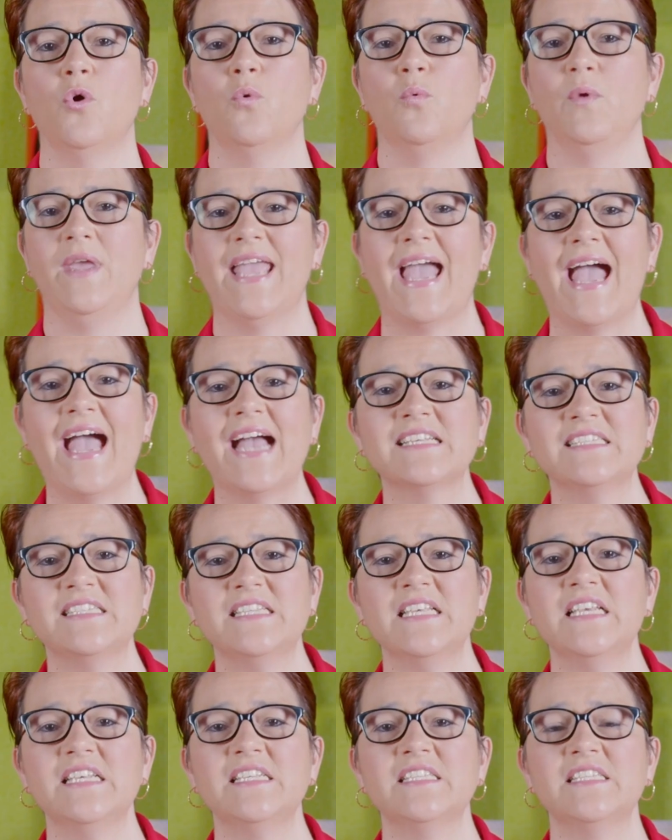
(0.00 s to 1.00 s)
We ask
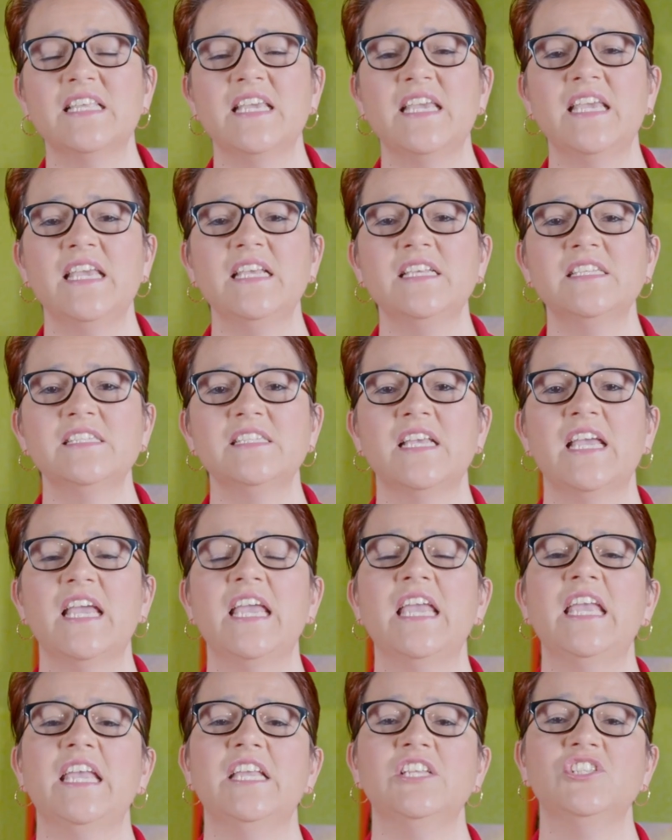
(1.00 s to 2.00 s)
these things
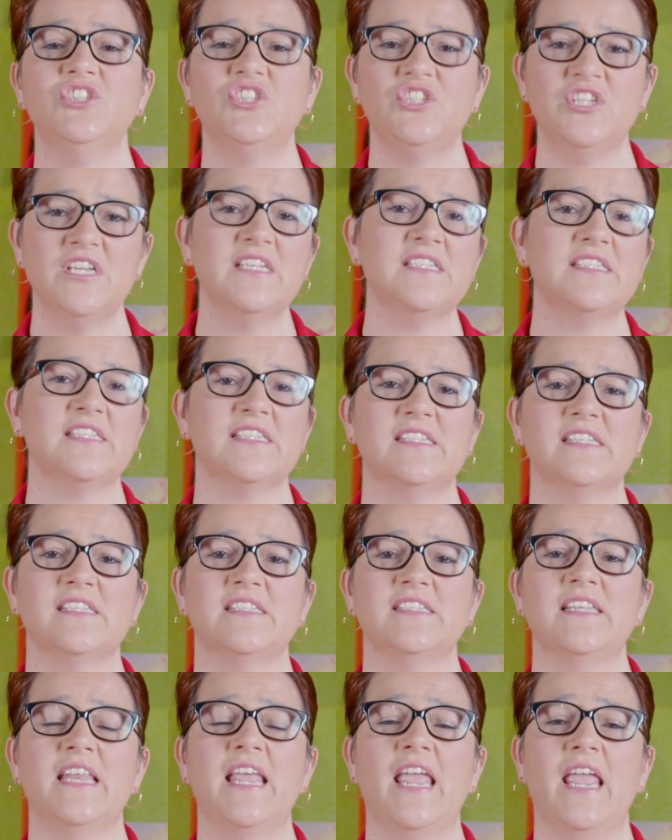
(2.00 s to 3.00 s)
in
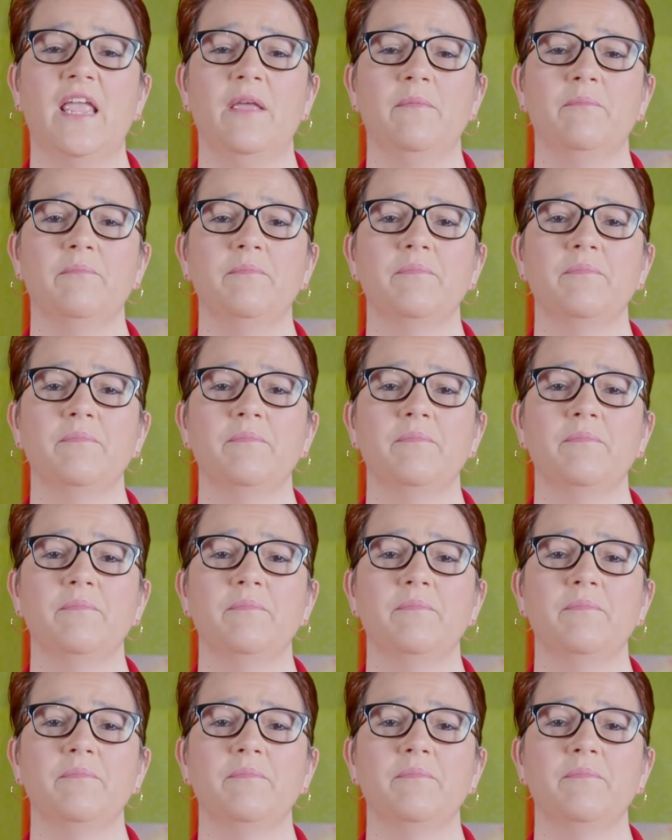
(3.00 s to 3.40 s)
Jesus' name.